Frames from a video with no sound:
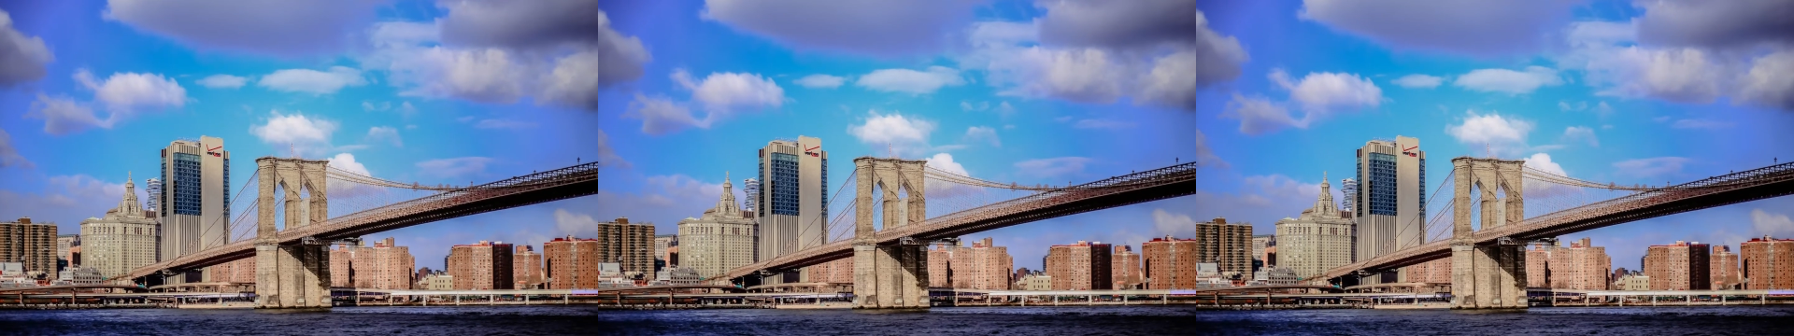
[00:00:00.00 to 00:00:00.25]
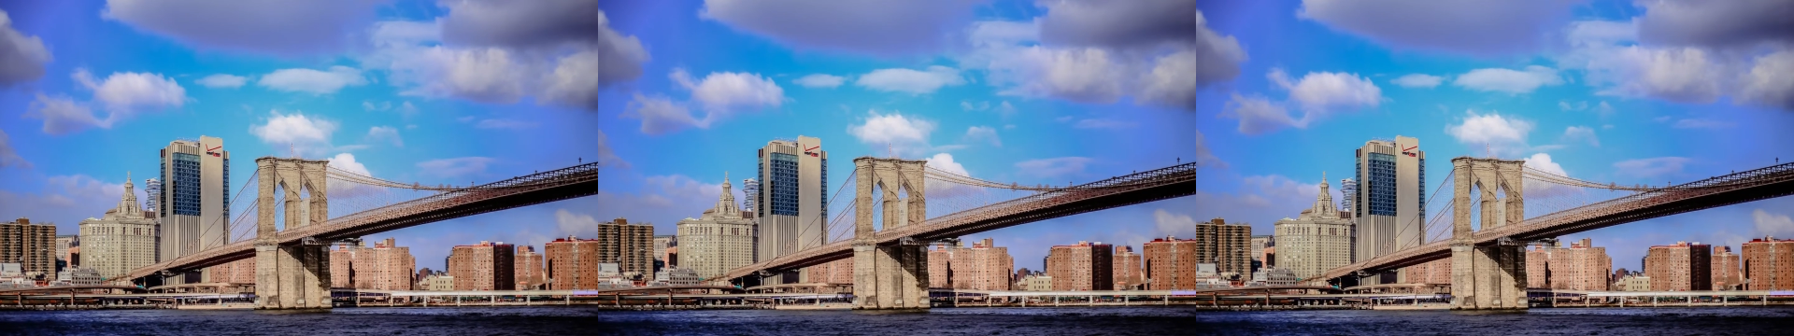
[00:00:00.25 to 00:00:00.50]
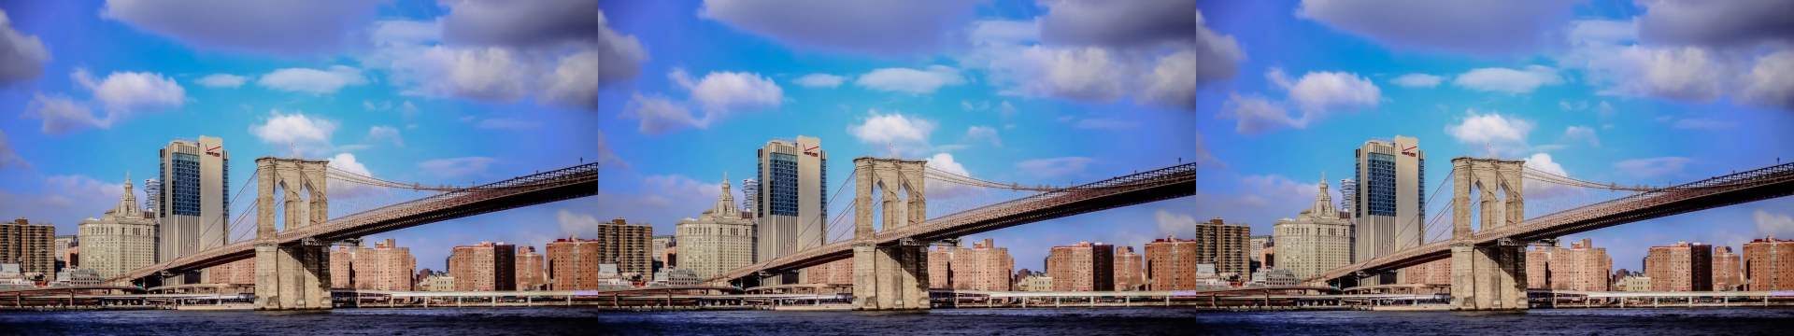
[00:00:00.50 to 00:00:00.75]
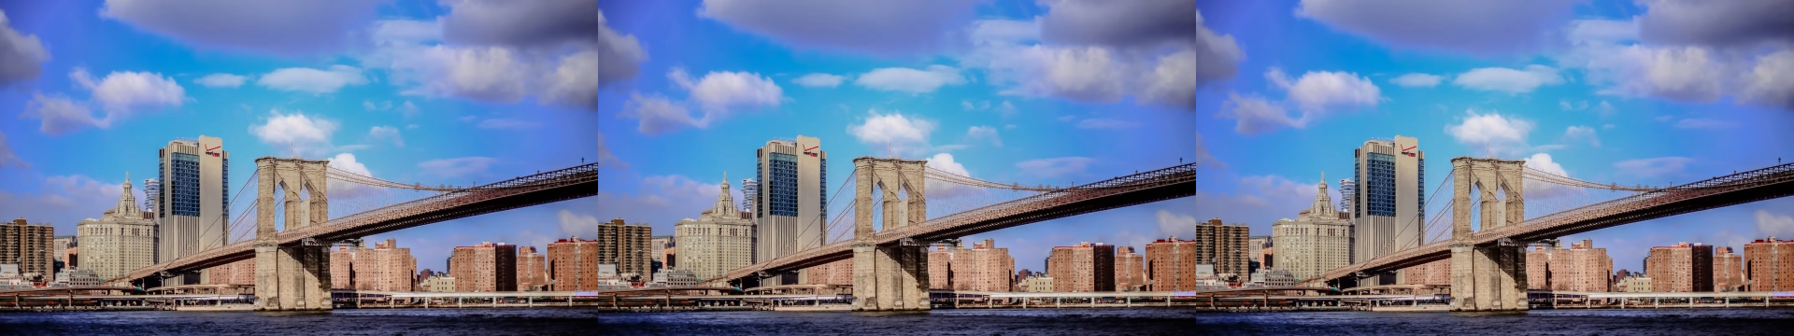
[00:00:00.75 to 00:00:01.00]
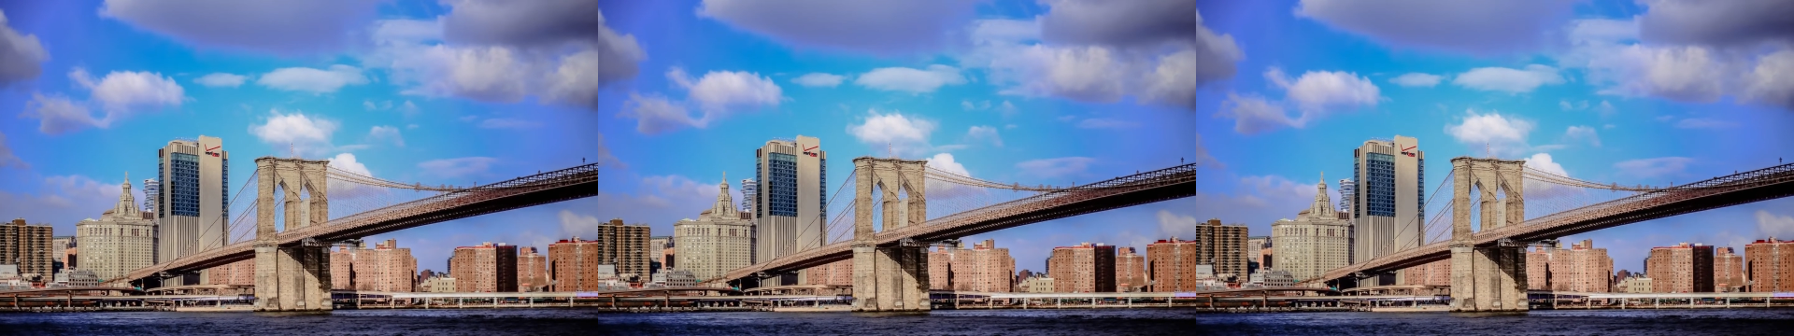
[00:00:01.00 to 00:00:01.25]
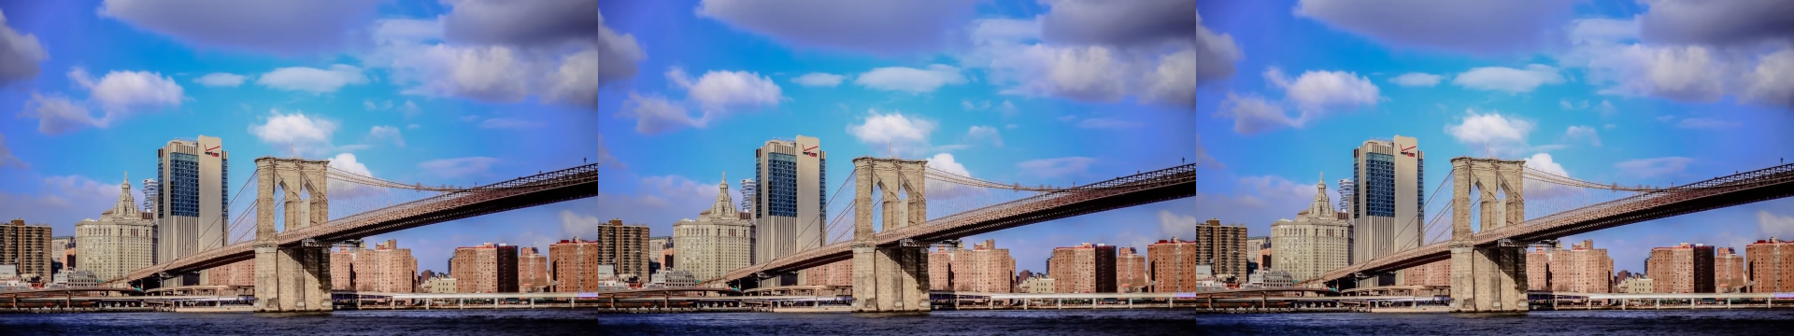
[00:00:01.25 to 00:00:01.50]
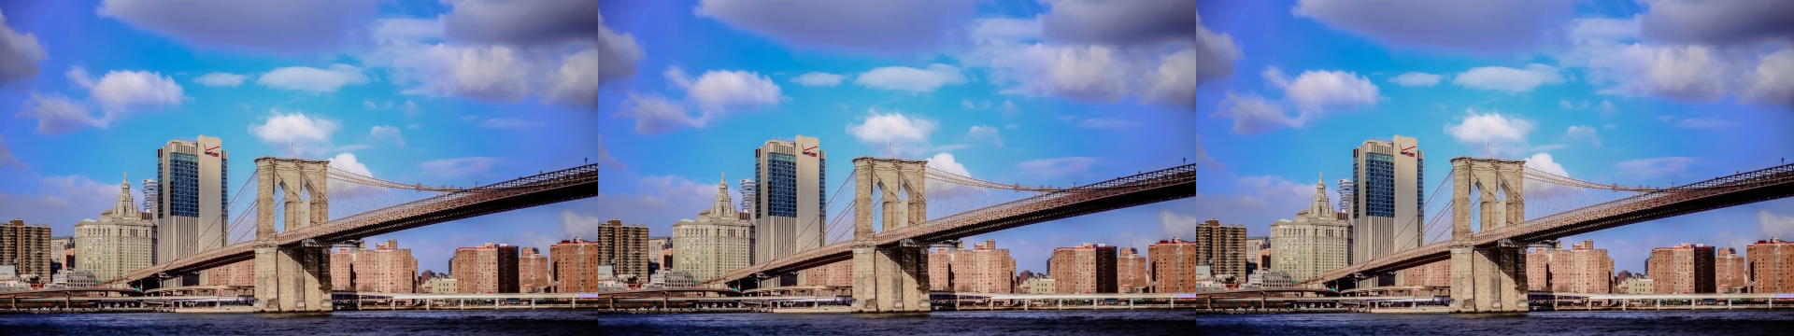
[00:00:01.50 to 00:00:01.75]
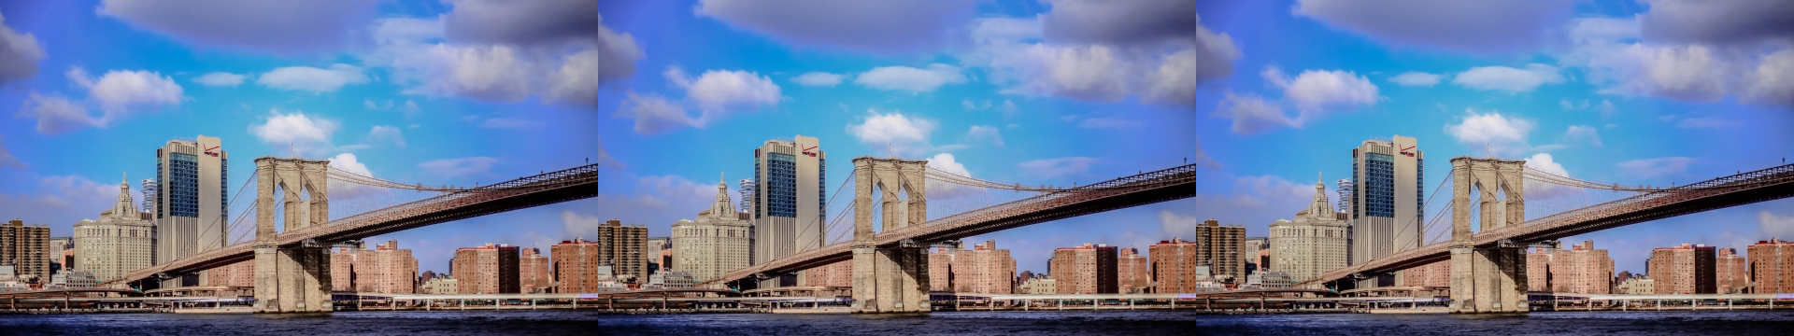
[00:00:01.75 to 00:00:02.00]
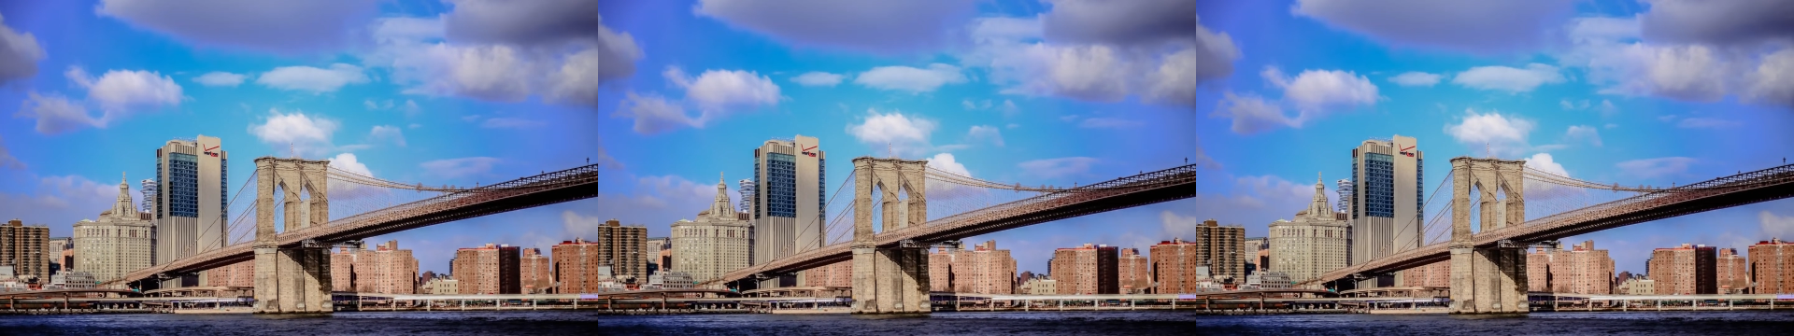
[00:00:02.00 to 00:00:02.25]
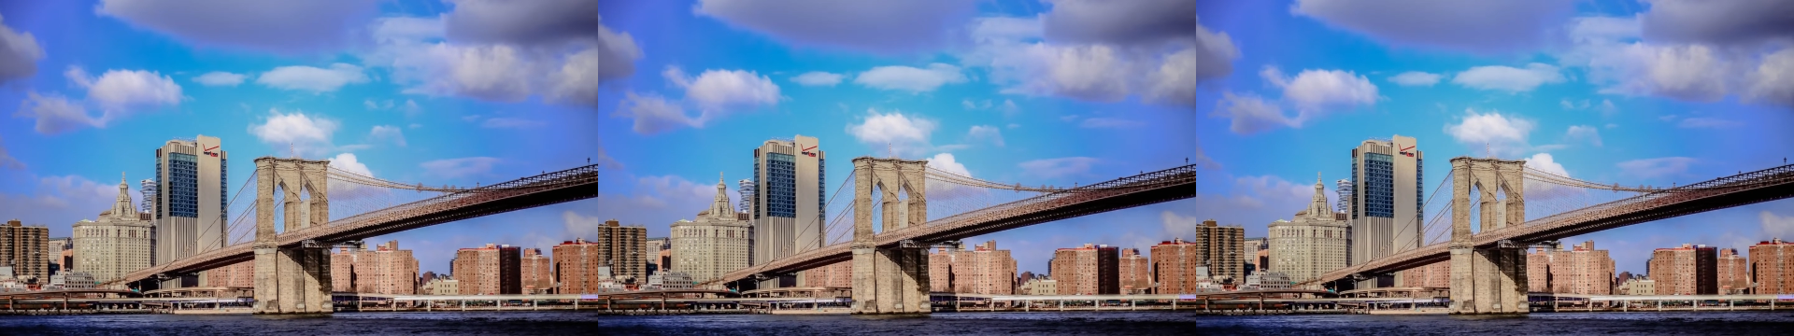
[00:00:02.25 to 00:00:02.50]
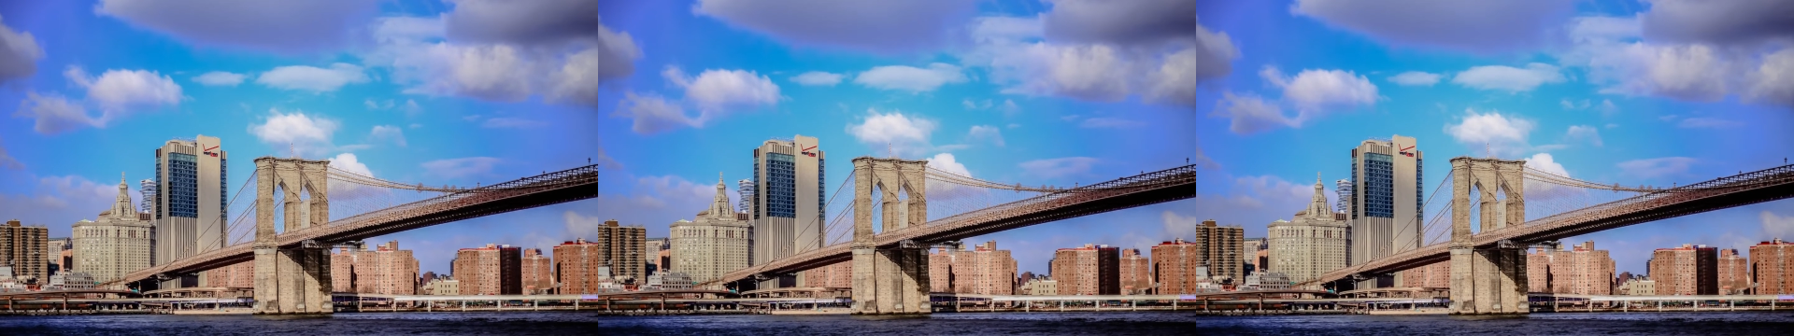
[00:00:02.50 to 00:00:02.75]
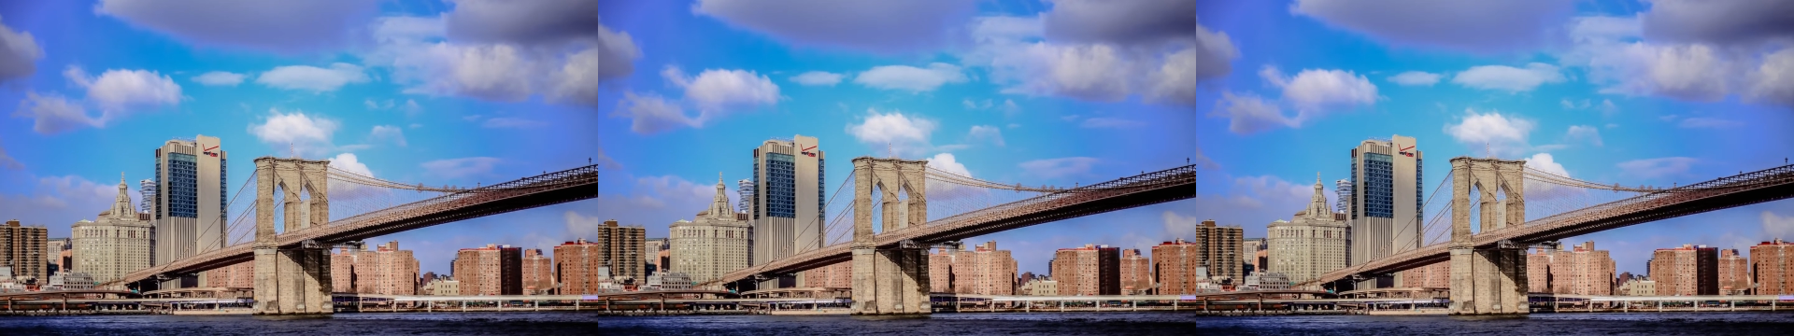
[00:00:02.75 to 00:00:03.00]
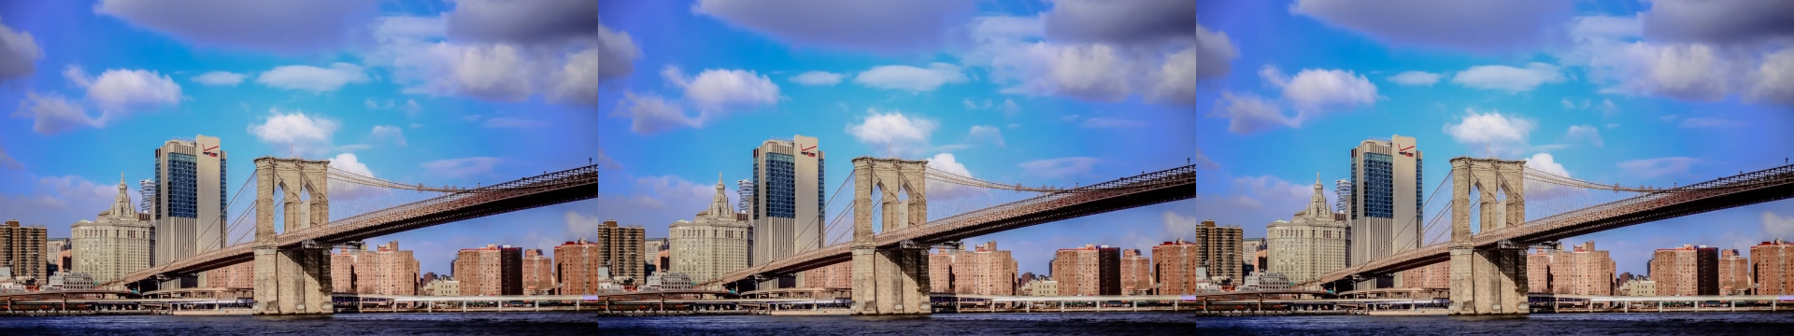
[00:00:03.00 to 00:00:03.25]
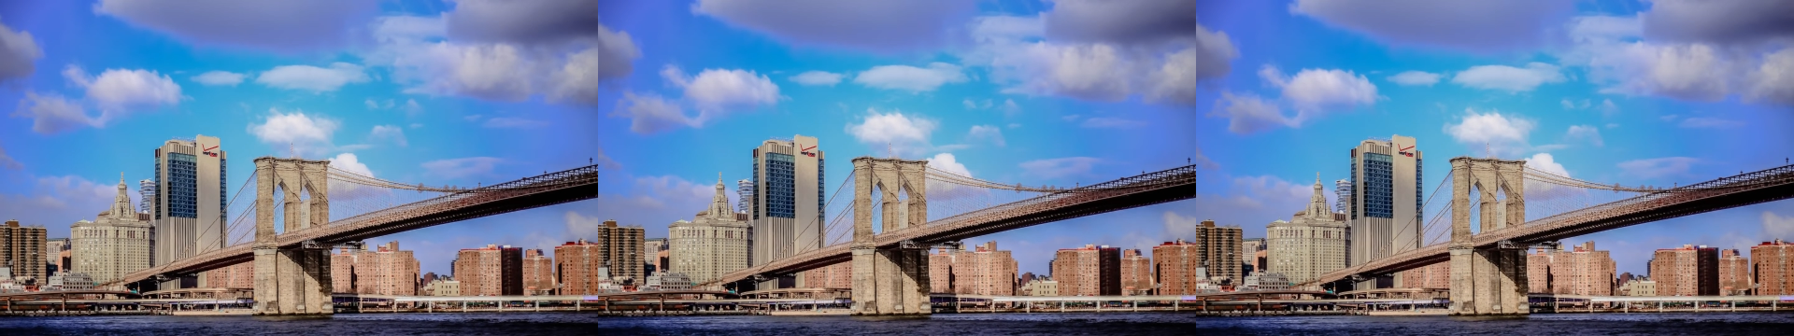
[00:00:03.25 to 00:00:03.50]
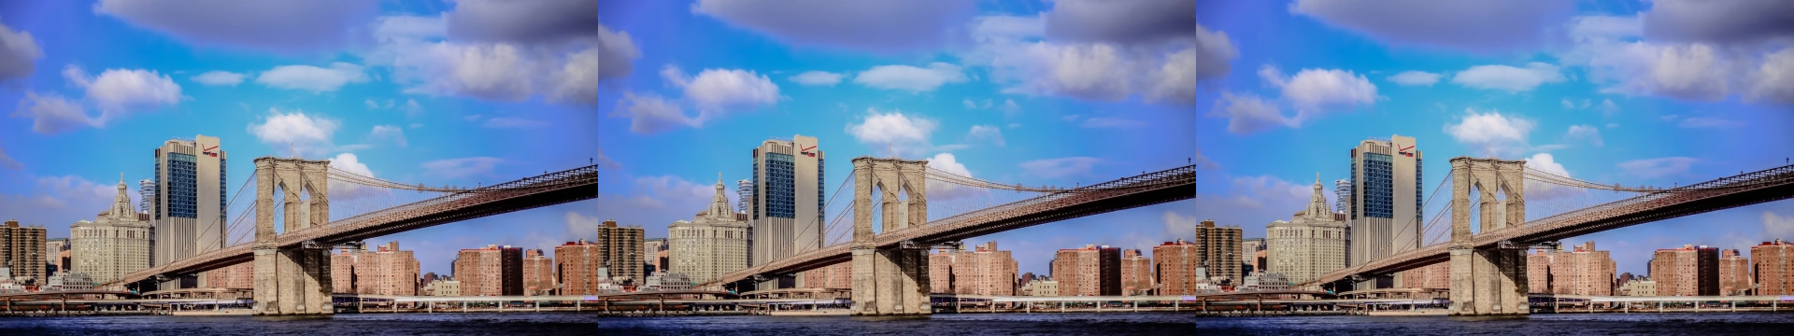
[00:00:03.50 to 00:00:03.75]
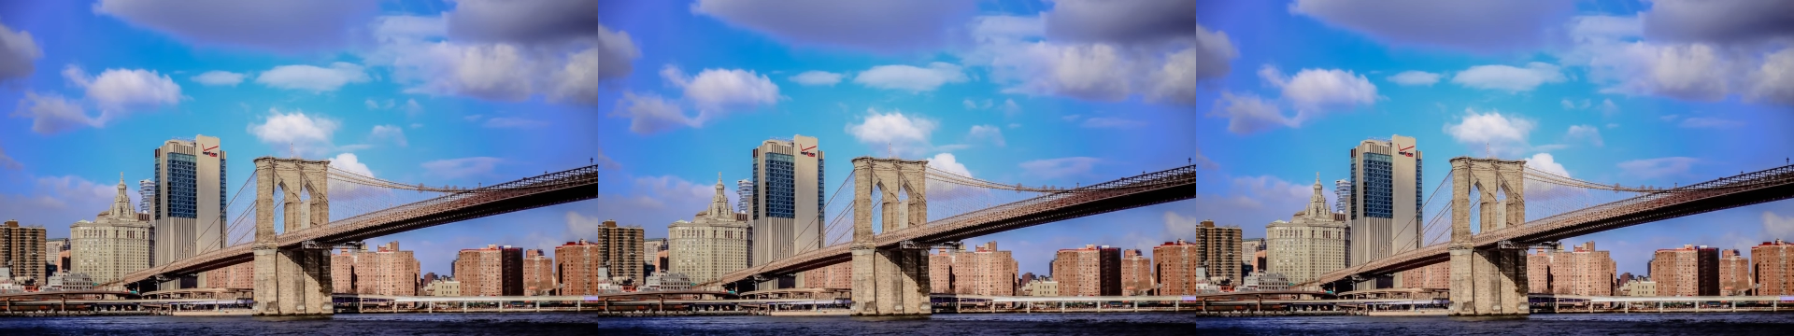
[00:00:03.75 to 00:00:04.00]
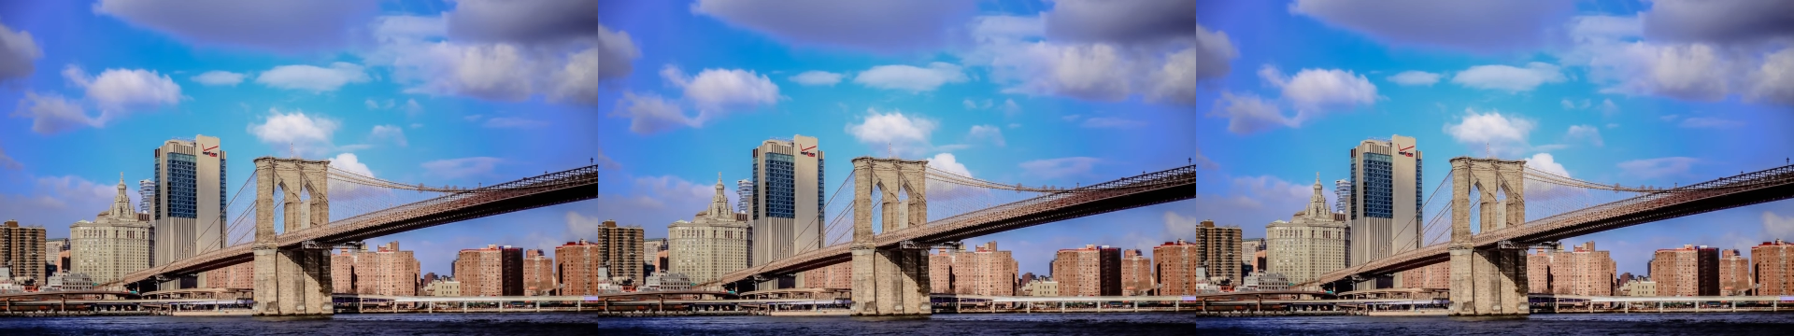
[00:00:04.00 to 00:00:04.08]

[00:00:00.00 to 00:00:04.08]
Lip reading: Nobody's mouth can be seen.